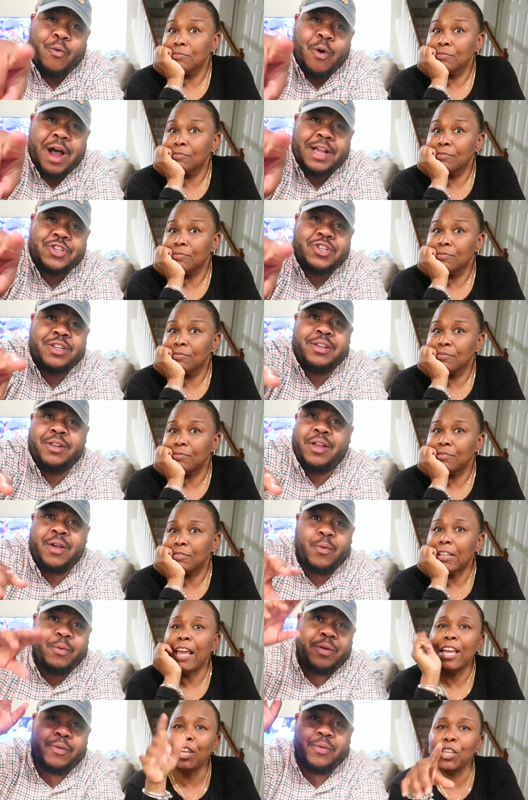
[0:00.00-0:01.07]
Speaker 1: watching.
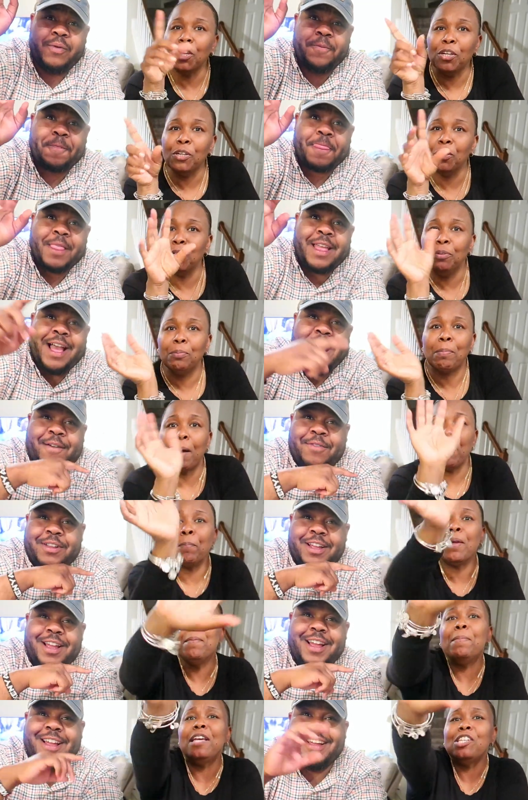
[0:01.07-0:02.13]
Speaker 2: Thank you. Mama,
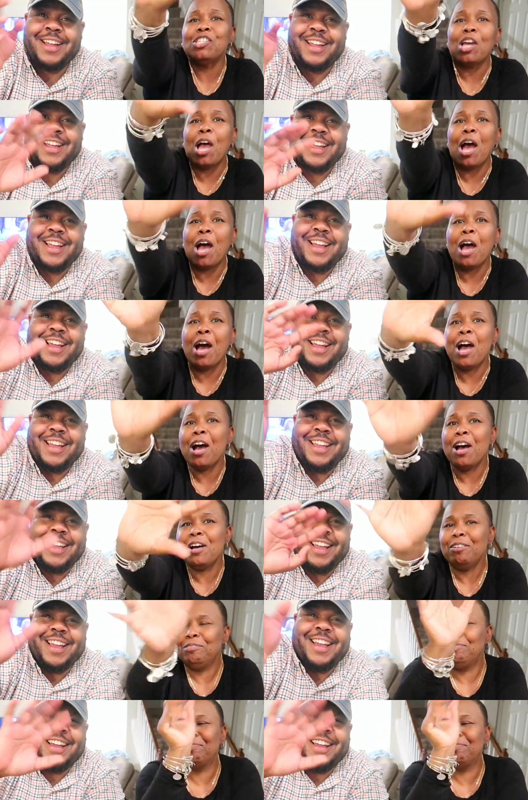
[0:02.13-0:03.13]
we miss y'all.